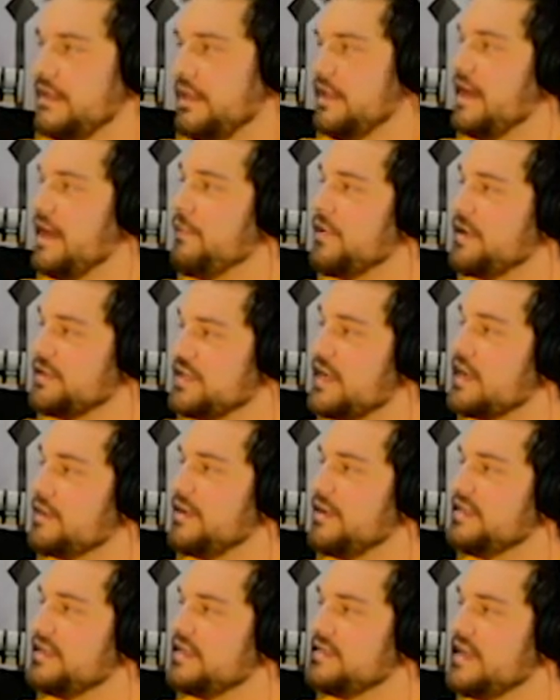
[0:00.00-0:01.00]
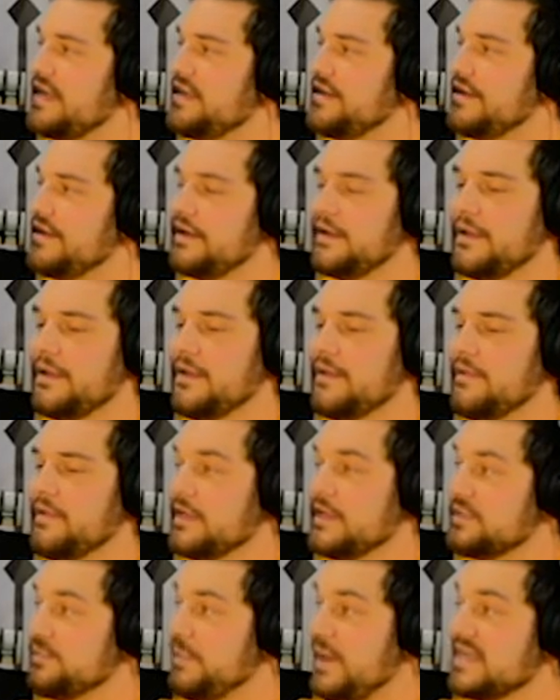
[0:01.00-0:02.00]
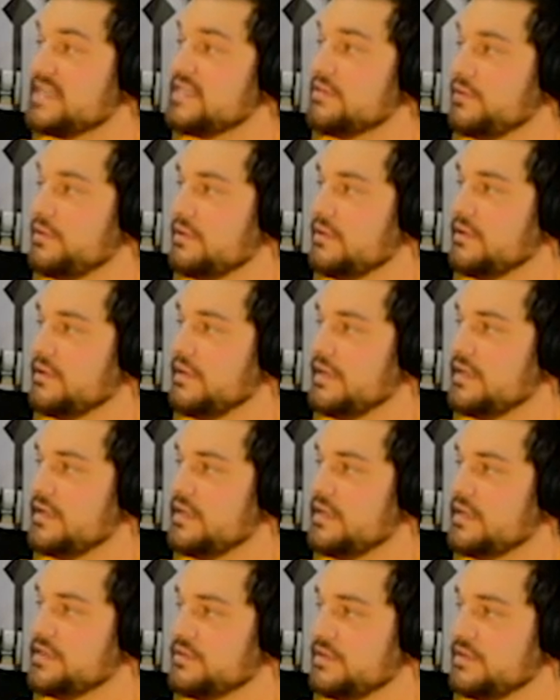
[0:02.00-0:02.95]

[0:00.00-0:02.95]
I want to talk about the intent here, because possible is